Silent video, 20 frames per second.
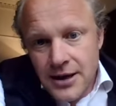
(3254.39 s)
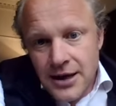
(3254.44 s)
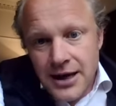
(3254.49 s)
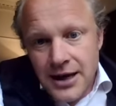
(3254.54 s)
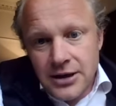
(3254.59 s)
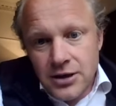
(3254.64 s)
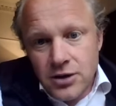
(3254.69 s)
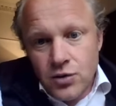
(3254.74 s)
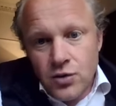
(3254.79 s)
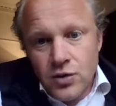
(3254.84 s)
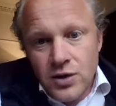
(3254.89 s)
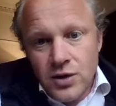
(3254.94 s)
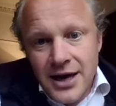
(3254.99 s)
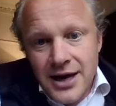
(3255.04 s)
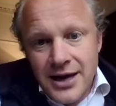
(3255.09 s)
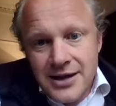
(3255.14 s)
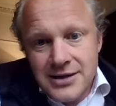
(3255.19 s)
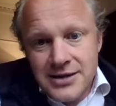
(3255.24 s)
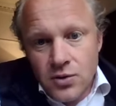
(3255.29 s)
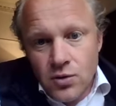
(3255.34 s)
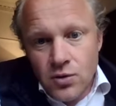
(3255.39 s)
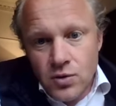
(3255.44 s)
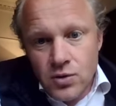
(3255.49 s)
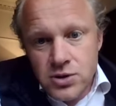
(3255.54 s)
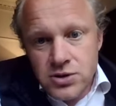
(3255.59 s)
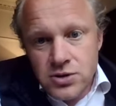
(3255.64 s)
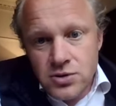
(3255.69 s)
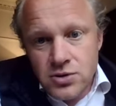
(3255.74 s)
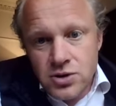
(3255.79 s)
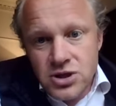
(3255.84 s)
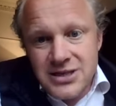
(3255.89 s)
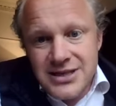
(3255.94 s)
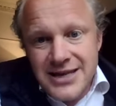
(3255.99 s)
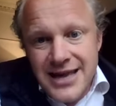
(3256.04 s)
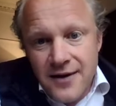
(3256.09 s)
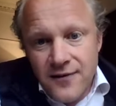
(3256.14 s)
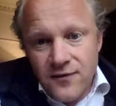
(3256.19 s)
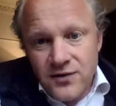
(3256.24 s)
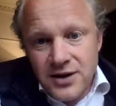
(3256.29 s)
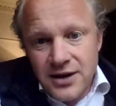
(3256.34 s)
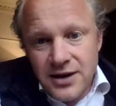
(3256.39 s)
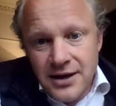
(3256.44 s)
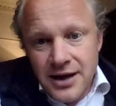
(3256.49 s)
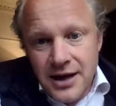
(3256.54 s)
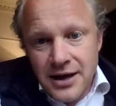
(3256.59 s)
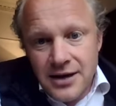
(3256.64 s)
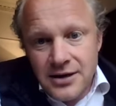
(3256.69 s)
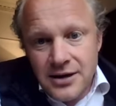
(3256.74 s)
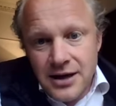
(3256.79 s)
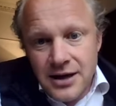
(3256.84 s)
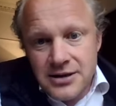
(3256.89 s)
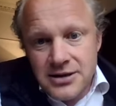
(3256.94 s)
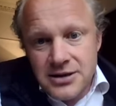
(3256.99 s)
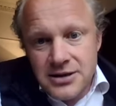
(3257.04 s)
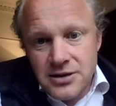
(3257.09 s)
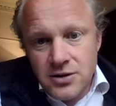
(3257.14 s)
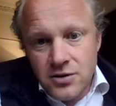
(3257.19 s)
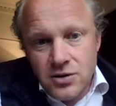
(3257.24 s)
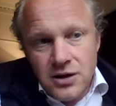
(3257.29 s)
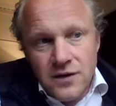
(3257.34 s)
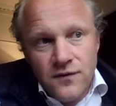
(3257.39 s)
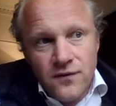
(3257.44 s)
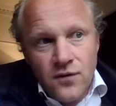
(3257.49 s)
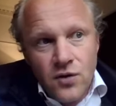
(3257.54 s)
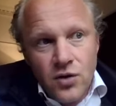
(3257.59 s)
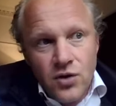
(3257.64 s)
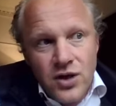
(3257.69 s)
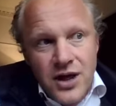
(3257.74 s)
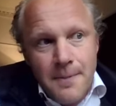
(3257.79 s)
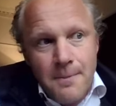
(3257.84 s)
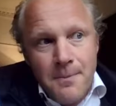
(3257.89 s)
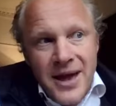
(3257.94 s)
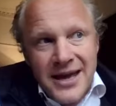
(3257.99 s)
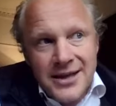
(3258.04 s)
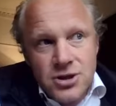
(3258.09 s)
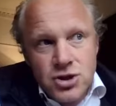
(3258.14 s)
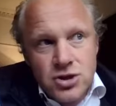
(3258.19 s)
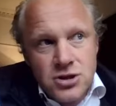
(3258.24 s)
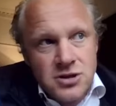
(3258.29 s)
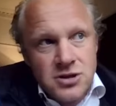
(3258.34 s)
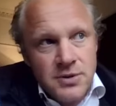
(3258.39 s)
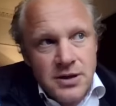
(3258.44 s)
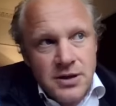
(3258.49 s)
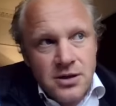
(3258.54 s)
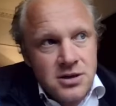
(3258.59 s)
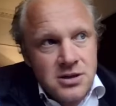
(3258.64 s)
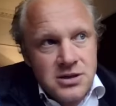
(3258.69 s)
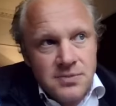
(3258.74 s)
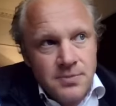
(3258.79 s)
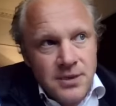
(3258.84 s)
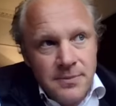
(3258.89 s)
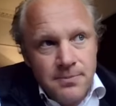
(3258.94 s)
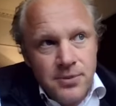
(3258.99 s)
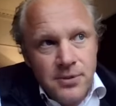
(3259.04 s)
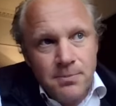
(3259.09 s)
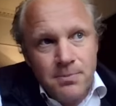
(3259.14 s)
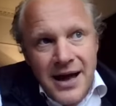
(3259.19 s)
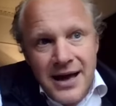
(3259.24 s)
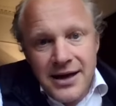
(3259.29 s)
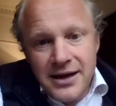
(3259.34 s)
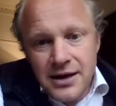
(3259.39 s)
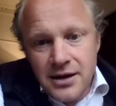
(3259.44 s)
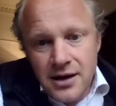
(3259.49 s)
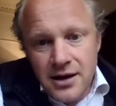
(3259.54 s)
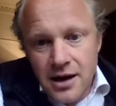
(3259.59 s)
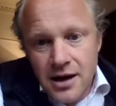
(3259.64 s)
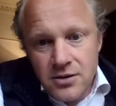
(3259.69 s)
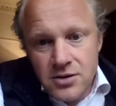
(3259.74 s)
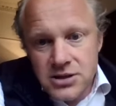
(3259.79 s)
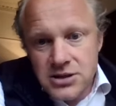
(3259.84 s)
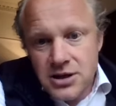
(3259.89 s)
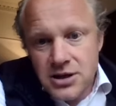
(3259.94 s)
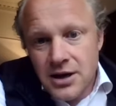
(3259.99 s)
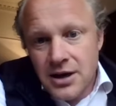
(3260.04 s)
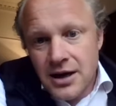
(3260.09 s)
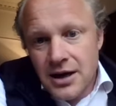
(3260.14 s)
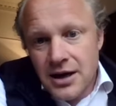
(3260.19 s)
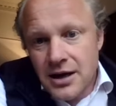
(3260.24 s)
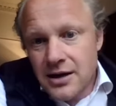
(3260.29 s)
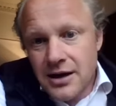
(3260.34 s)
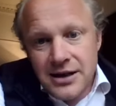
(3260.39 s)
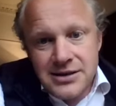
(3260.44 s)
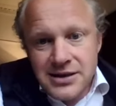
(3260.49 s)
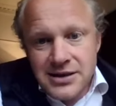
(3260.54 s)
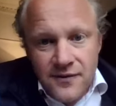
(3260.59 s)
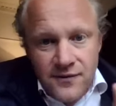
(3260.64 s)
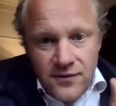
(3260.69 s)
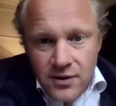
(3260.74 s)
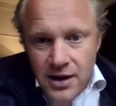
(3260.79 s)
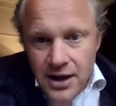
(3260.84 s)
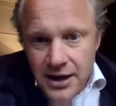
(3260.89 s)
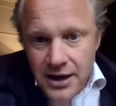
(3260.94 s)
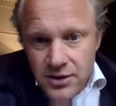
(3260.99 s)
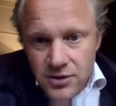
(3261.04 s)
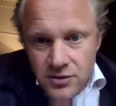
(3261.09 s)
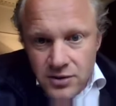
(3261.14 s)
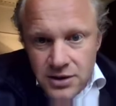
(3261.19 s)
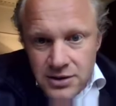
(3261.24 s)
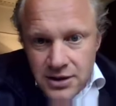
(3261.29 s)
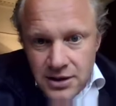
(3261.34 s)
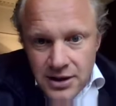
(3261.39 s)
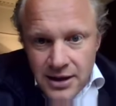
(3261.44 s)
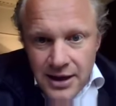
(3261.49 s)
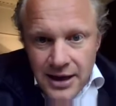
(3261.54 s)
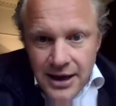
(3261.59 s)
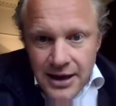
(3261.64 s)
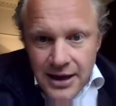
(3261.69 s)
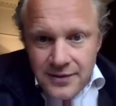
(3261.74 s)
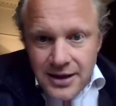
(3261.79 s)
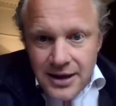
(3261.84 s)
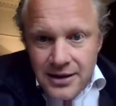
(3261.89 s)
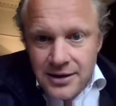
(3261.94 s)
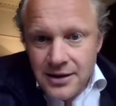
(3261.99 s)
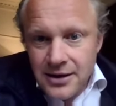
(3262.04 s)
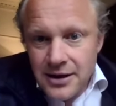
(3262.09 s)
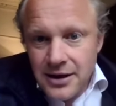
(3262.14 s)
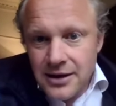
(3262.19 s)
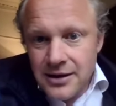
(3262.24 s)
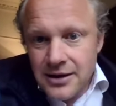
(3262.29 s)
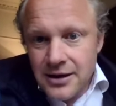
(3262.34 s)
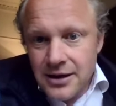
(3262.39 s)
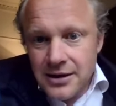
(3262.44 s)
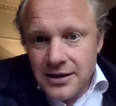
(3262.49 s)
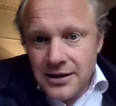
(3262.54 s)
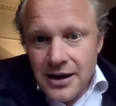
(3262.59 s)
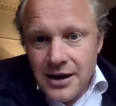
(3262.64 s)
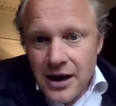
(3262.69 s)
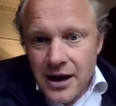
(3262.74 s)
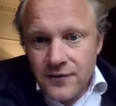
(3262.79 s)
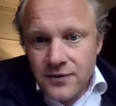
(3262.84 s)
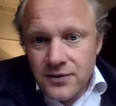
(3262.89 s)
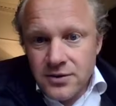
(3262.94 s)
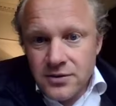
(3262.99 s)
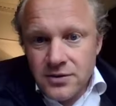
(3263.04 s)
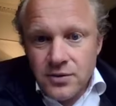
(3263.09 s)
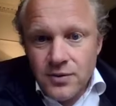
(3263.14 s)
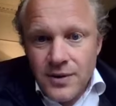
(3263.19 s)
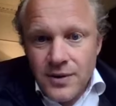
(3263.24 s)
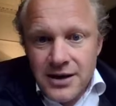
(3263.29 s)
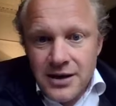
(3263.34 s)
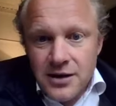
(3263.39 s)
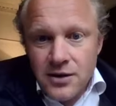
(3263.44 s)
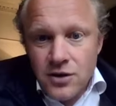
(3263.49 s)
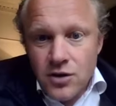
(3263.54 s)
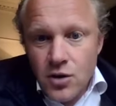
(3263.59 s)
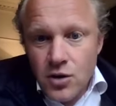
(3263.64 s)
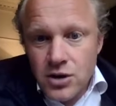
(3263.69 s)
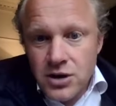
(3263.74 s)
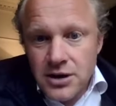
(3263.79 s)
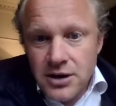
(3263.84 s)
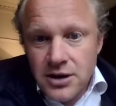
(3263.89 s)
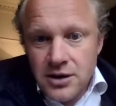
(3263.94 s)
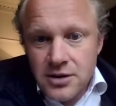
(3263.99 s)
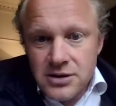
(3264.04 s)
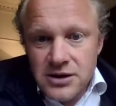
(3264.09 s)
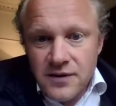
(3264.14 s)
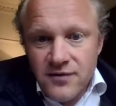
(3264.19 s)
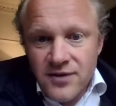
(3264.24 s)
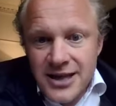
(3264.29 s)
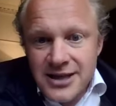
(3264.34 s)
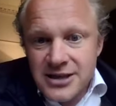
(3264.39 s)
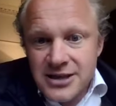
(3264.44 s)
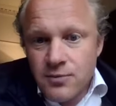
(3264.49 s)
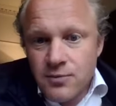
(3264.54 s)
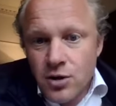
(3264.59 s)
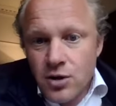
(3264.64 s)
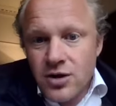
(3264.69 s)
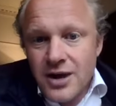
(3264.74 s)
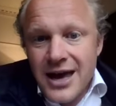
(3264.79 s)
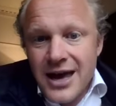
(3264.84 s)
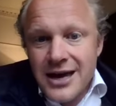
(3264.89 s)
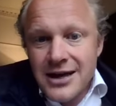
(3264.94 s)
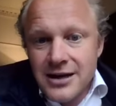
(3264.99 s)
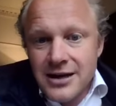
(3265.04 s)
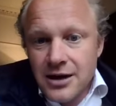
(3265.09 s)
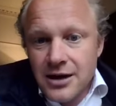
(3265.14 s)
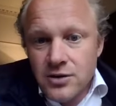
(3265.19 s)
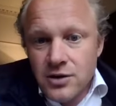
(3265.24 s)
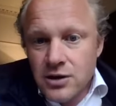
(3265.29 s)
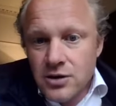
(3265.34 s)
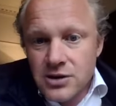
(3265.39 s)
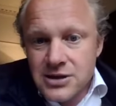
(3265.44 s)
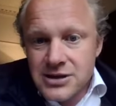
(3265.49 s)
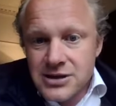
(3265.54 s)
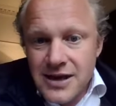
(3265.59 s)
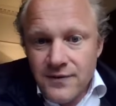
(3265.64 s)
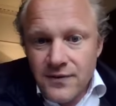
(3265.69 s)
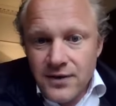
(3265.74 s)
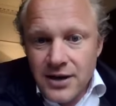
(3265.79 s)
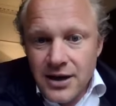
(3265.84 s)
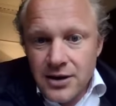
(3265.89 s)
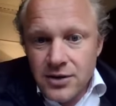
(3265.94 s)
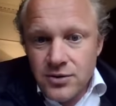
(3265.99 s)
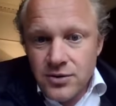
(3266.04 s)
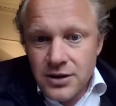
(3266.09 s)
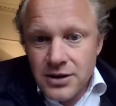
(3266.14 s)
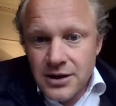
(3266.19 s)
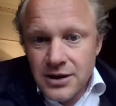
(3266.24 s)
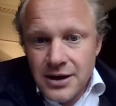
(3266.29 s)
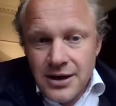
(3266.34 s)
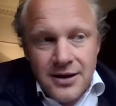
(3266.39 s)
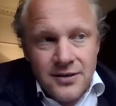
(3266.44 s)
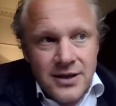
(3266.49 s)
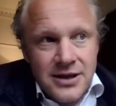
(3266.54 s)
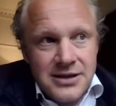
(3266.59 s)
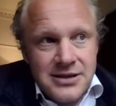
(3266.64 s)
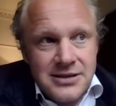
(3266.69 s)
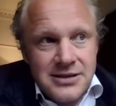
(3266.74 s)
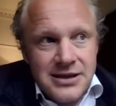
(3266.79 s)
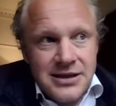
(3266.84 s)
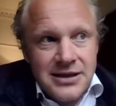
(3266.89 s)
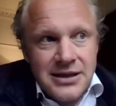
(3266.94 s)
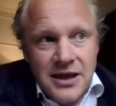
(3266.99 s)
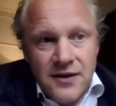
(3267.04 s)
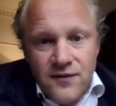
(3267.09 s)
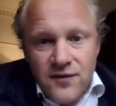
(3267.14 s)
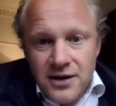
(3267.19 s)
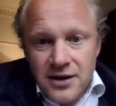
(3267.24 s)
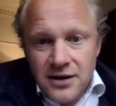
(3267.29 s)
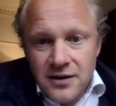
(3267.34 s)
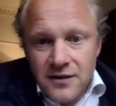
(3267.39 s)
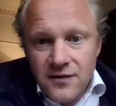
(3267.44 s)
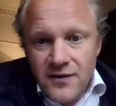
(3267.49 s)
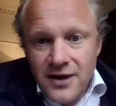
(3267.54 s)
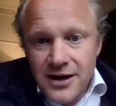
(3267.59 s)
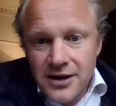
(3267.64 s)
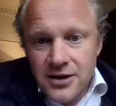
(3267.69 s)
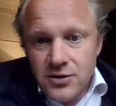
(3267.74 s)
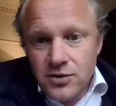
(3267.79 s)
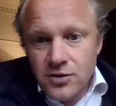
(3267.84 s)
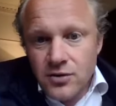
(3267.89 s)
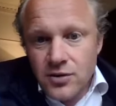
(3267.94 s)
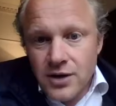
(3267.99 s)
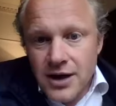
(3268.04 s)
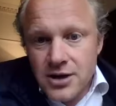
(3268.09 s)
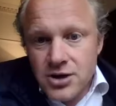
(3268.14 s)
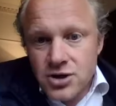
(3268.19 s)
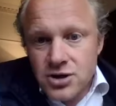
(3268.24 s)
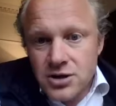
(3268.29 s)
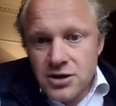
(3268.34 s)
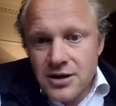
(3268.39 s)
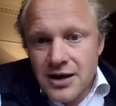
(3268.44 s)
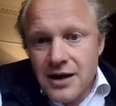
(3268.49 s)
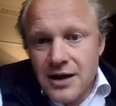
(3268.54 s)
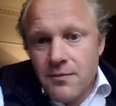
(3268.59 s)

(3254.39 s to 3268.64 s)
It creates also safety and security for their pensions, because people buy a house, let's say for 100, and then after 20, 30 years, if that's worth 800 or 700, that's significant value creation.